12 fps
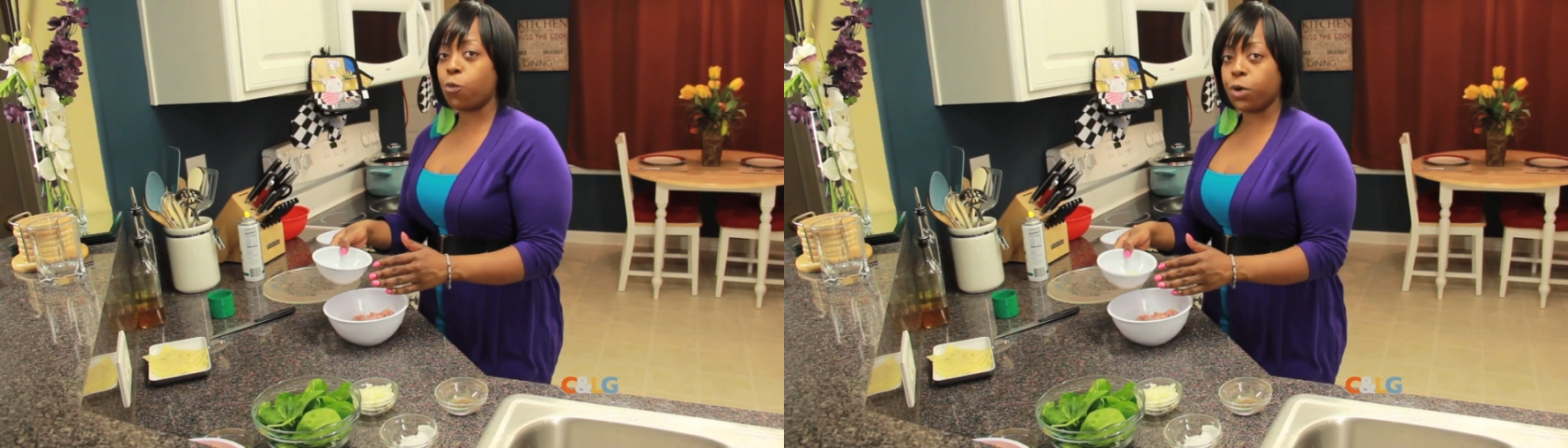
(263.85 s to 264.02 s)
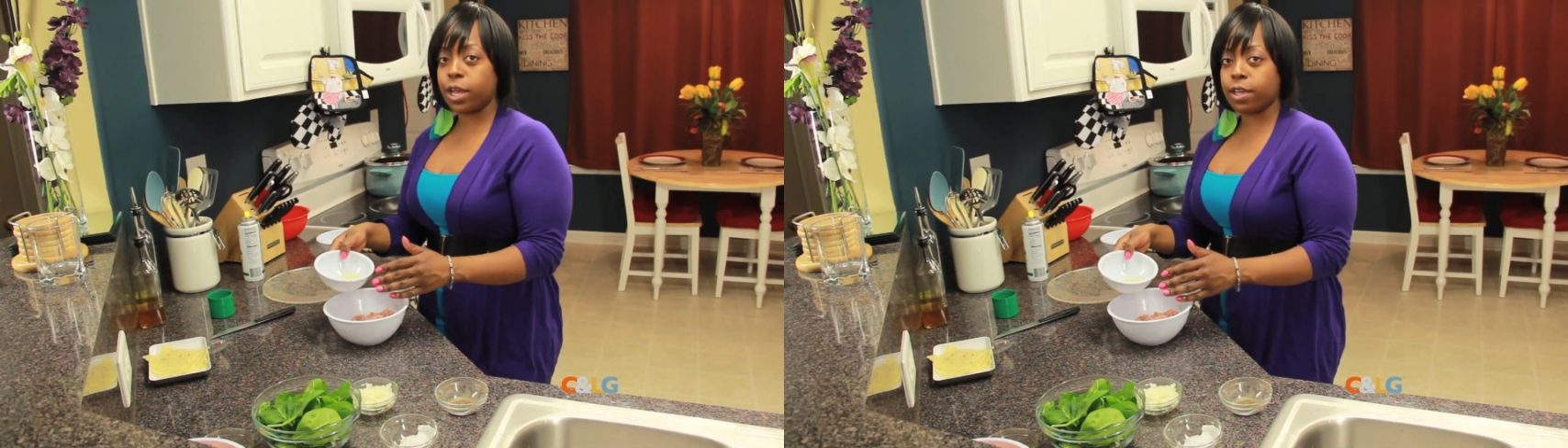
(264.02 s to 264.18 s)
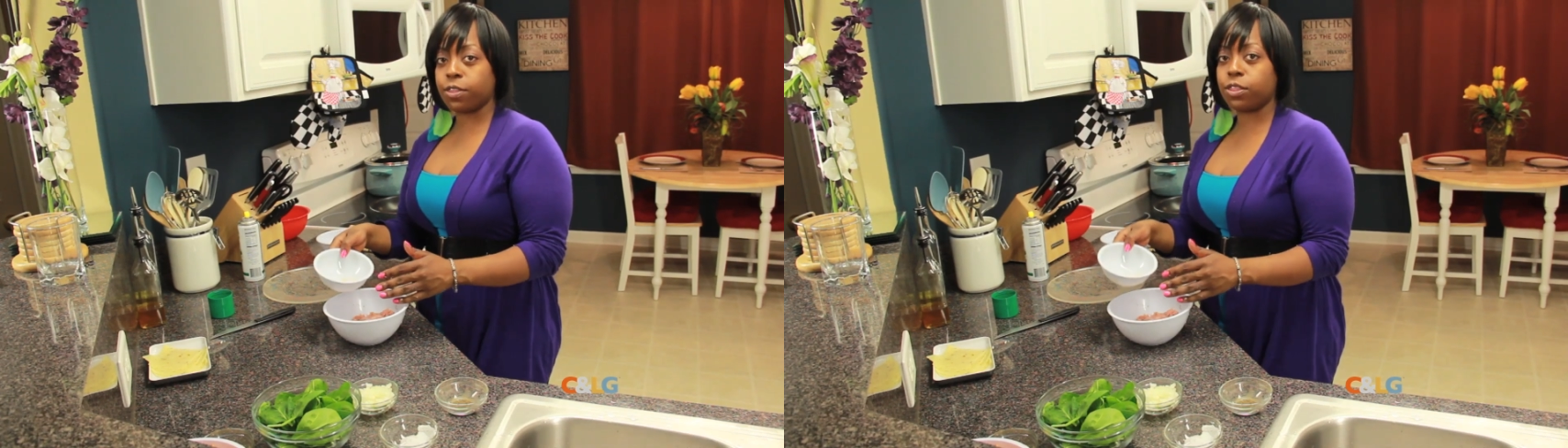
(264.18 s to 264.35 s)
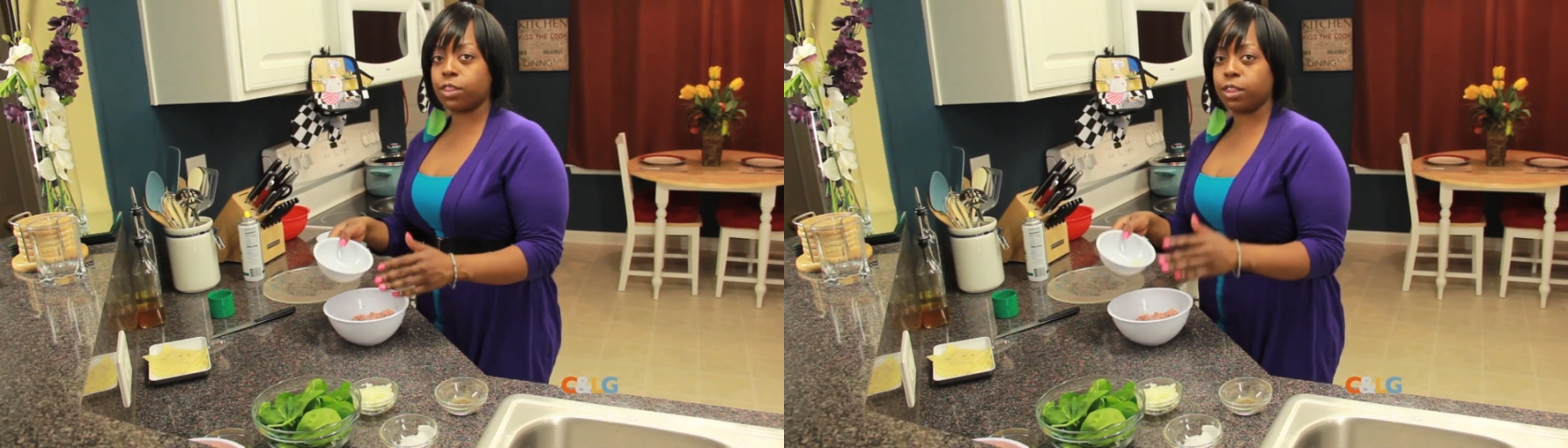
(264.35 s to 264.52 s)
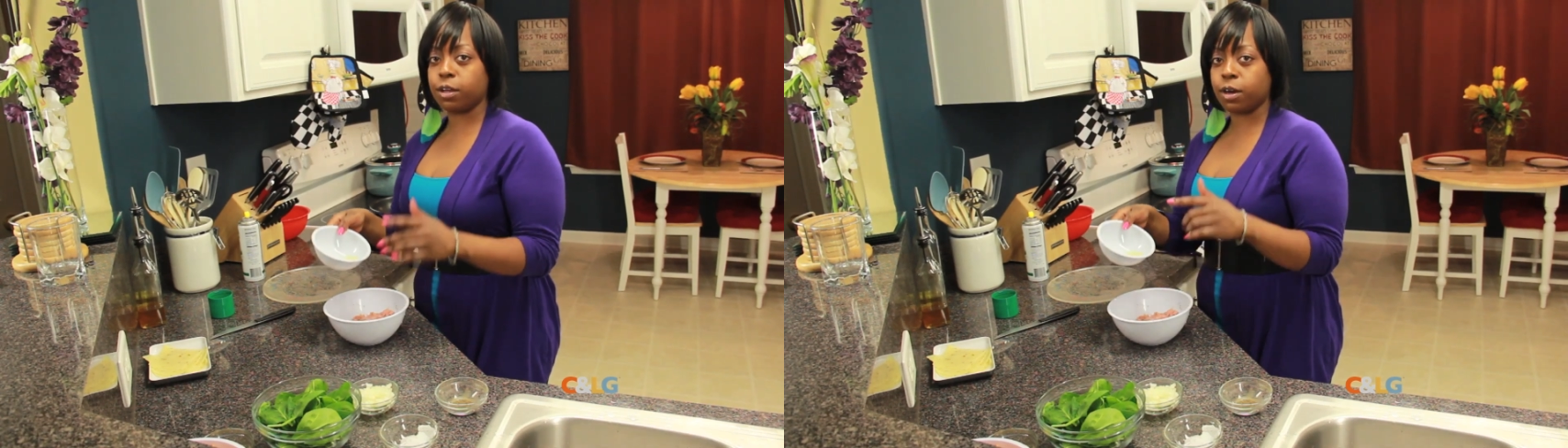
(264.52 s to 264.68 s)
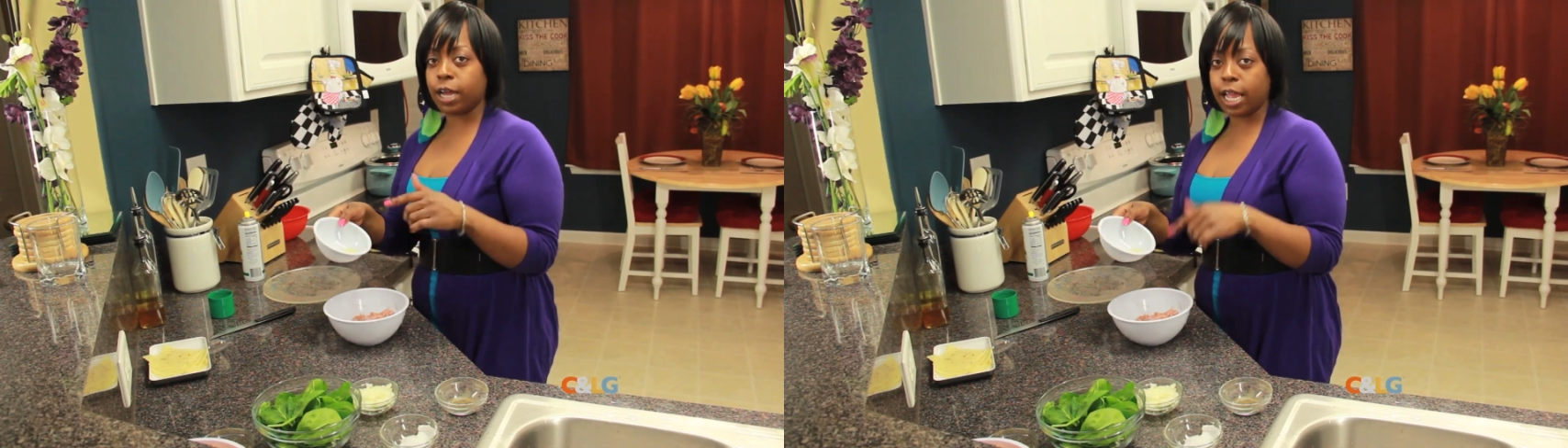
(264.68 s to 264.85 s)
with
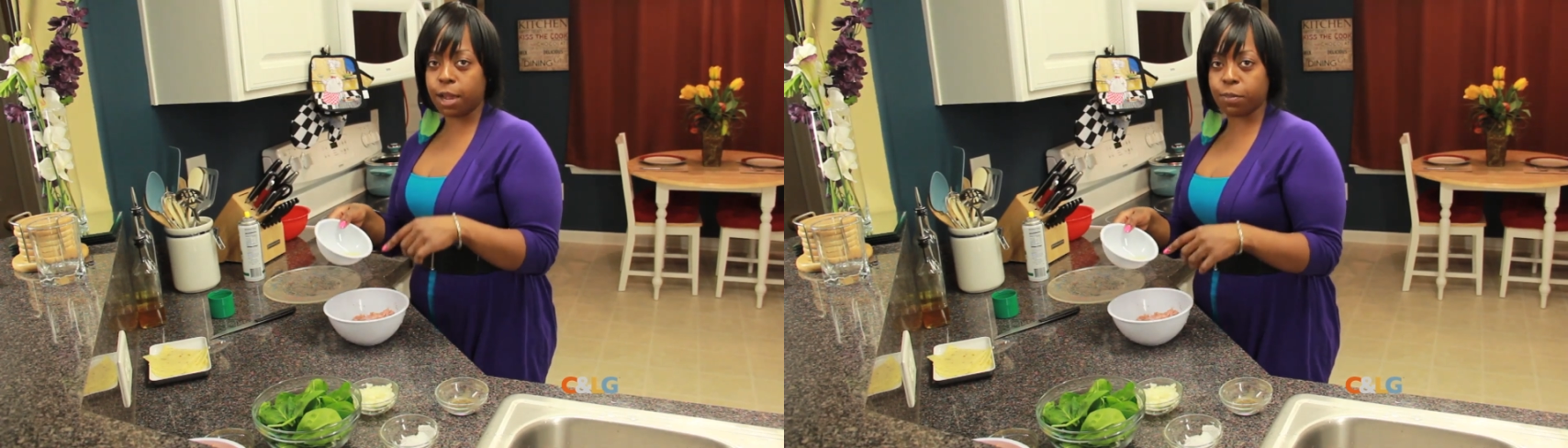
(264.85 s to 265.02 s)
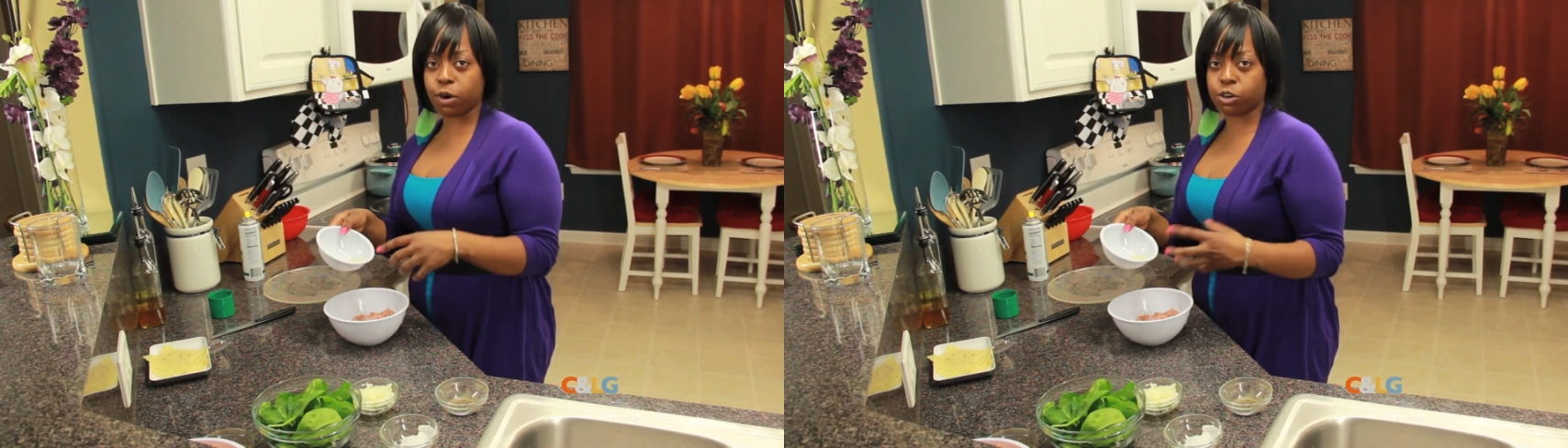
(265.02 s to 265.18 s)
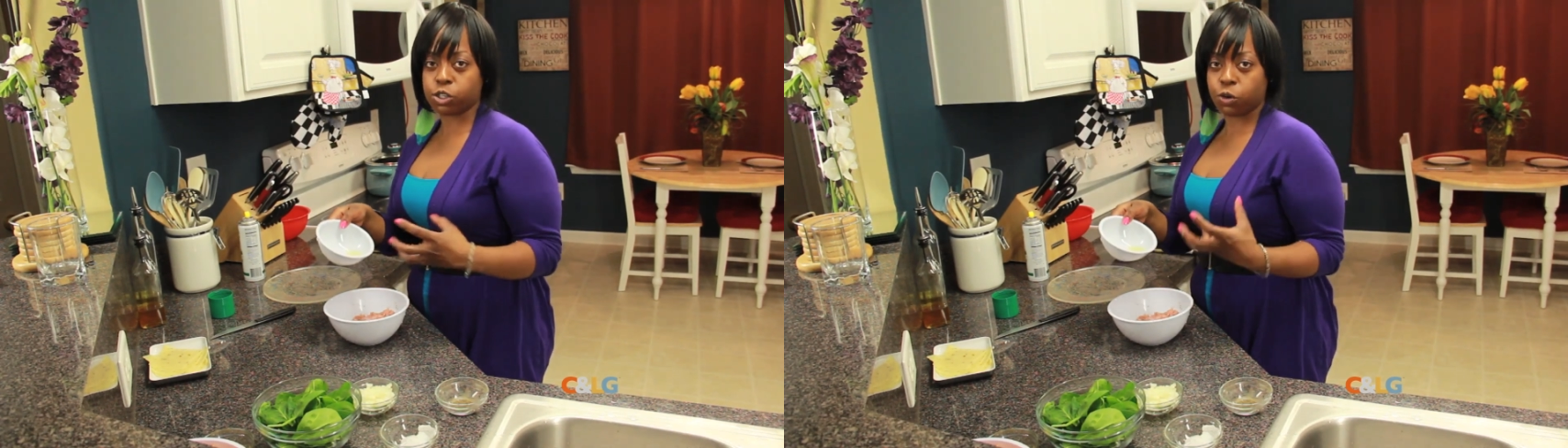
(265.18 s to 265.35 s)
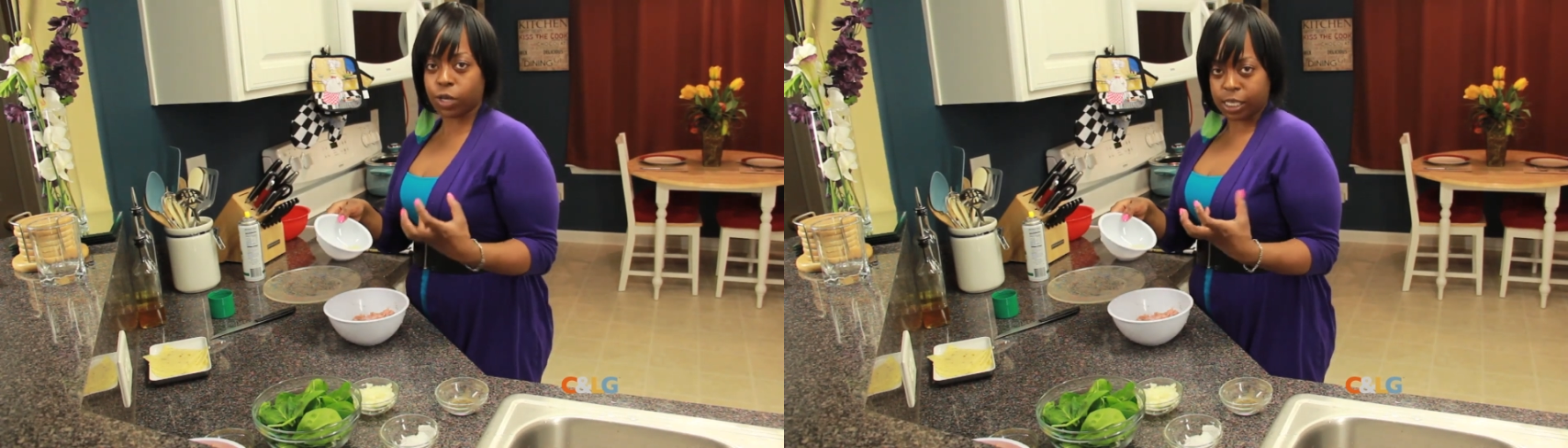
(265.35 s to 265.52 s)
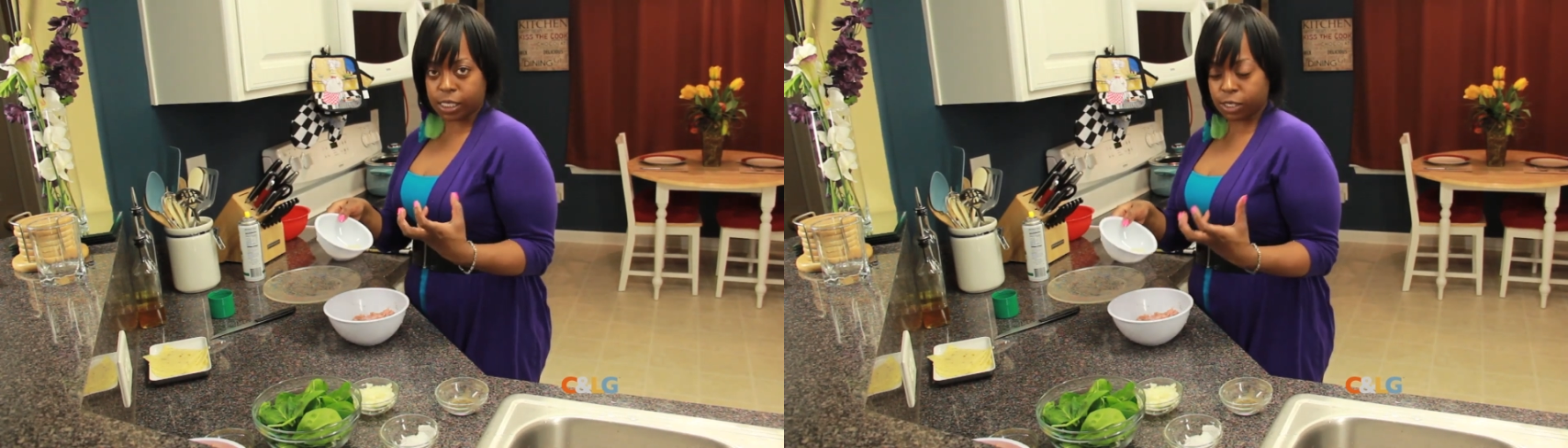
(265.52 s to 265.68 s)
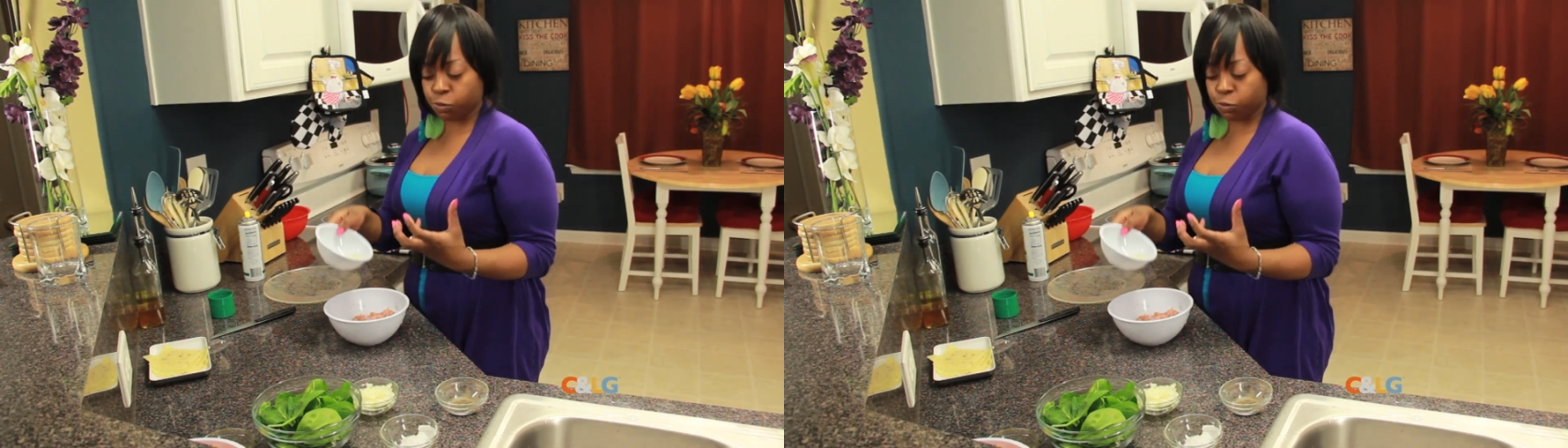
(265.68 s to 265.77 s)
the hamburger so it can